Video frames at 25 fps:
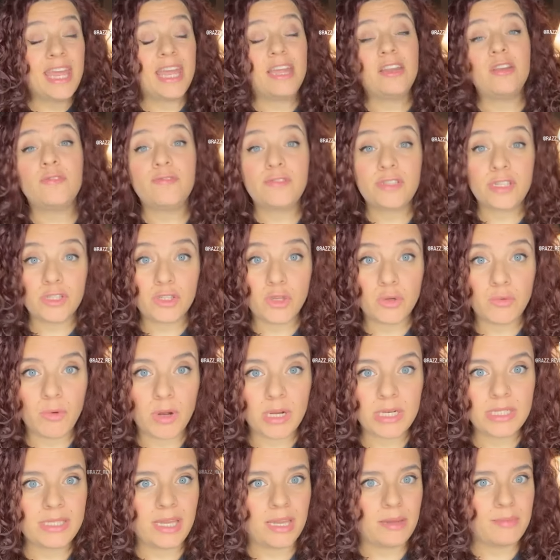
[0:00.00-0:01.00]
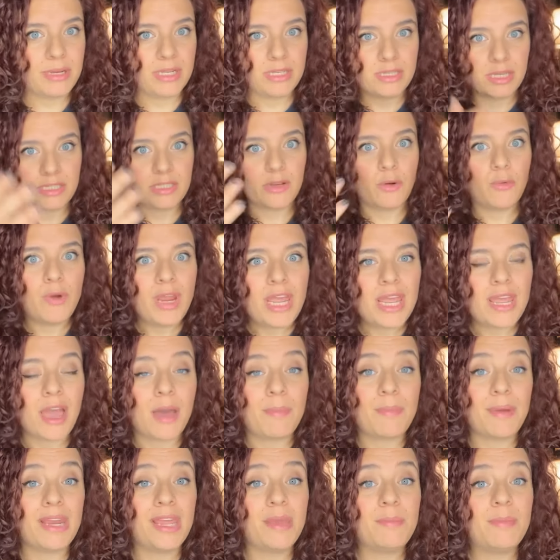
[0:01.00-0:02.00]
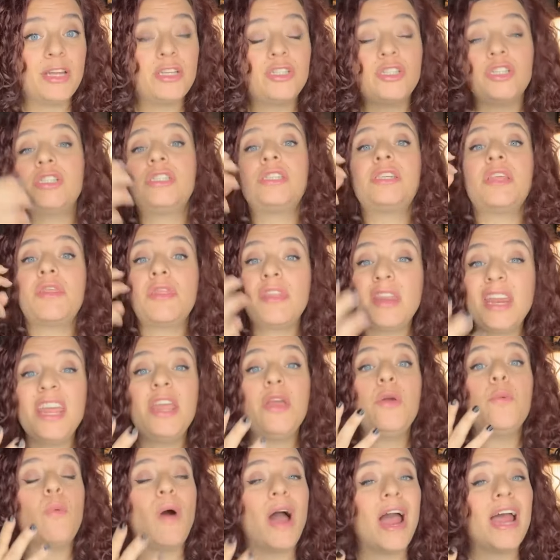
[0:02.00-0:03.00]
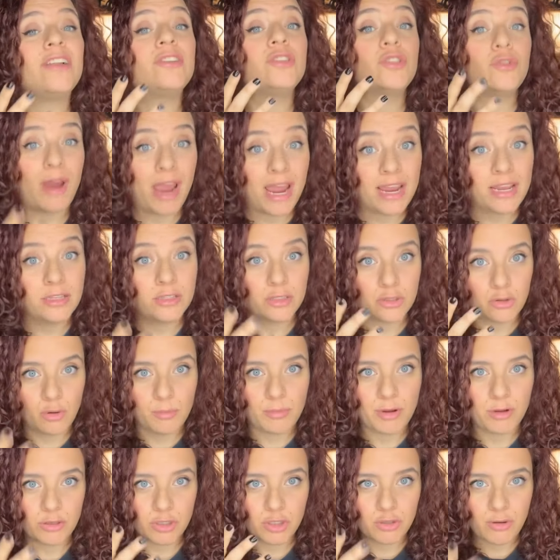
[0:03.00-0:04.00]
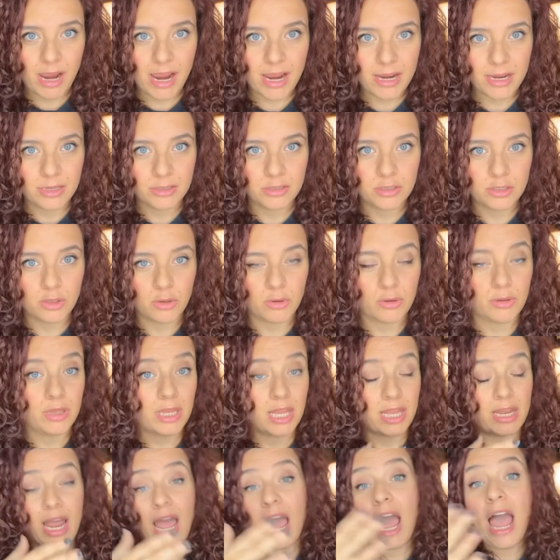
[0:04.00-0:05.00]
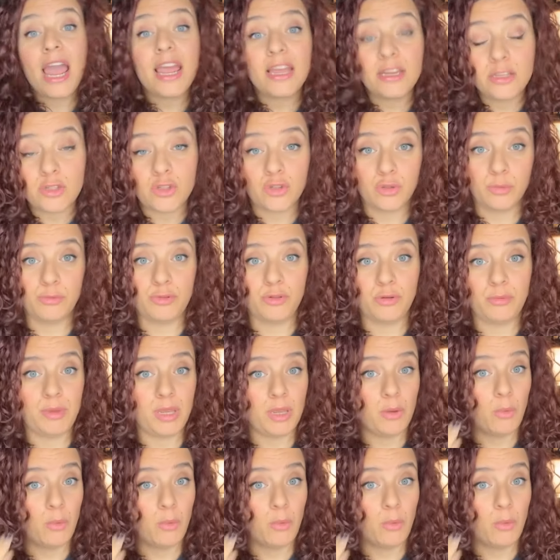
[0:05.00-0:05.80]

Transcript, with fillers: end of season one, Daemon does a recap and he mentions three wild dragons roaming on Dragonstone that I assume to be